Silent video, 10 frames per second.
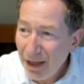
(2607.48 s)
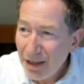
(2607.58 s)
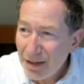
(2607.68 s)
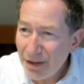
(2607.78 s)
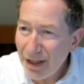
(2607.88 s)

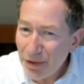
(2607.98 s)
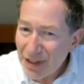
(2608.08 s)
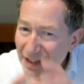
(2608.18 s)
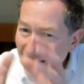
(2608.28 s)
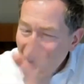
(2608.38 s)
So there
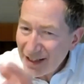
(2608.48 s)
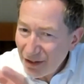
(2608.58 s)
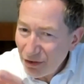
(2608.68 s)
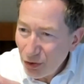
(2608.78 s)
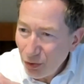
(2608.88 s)
was that
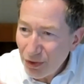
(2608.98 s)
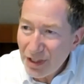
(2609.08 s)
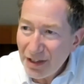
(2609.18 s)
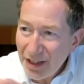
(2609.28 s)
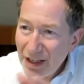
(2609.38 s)
set of
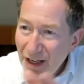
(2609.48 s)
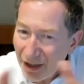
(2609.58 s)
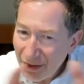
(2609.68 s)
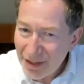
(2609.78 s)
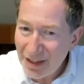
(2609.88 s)
thoughts, and then the
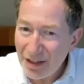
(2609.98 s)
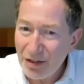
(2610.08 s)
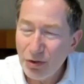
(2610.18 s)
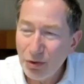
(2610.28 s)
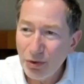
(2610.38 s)
other set
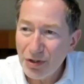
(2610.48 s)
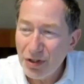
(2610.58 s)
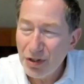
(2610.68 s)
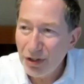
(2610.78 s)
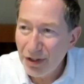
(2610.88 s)
of thoughts
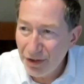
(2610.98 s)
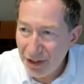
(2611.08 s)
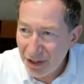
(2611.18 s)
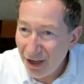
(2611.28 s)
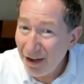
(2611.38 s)
that at the
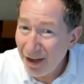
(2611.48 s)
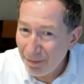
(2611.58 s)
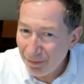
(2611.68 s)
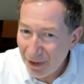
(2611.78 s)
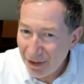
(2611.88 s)

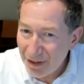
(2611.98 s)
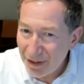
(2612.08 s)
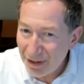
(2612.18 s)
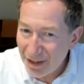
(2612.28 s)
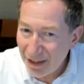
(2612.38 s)
time, and
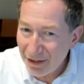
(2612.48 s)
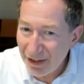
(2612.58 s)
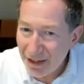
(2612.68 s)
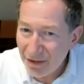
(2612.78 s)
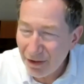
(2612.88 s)
since then
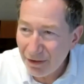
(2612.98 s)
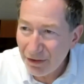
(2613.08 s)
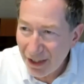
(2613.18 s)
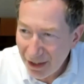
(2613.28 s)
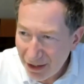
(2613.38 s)
events have
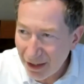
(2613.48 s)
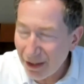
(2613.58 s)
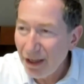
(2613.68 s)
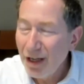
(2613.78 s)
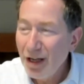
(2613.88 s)
overtaken it,